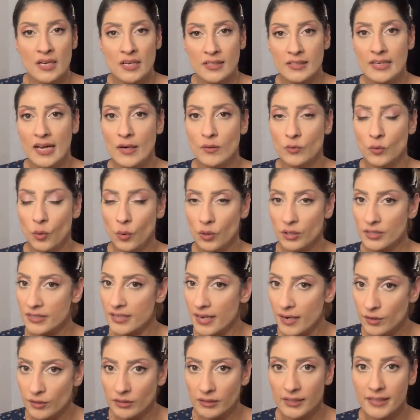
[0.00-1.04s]
Now,
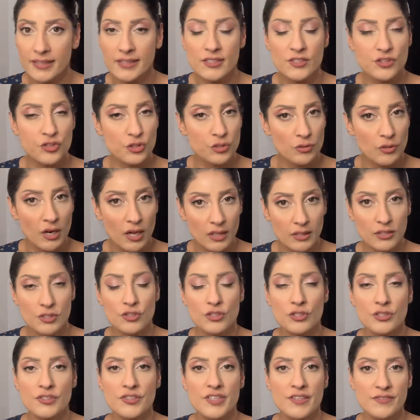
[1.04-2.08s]
ordinarily,
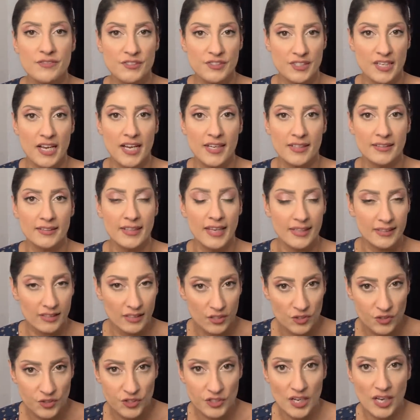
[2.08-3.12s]
astrologers have said that
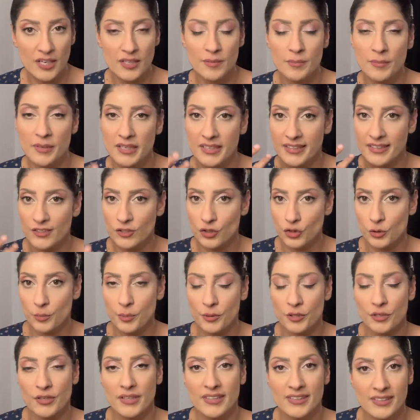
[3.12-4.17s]
the sun meeting
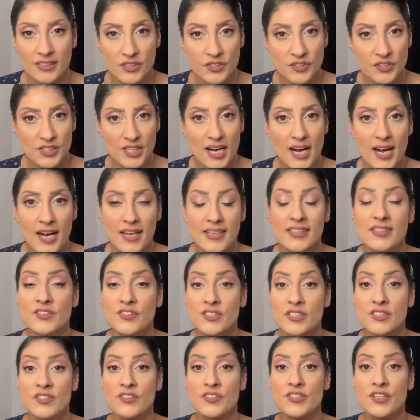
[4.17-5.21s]
Jupiter in the sky is
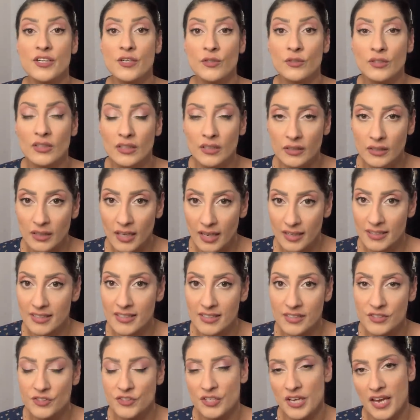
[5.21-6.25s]
considered the
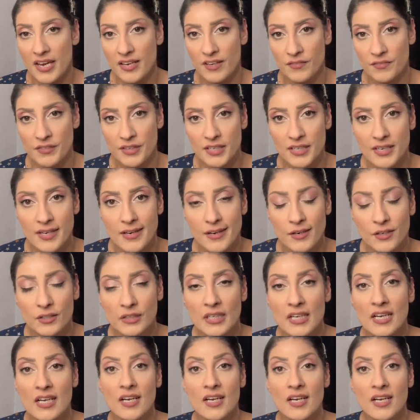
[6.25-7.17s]
luckiest day of the year.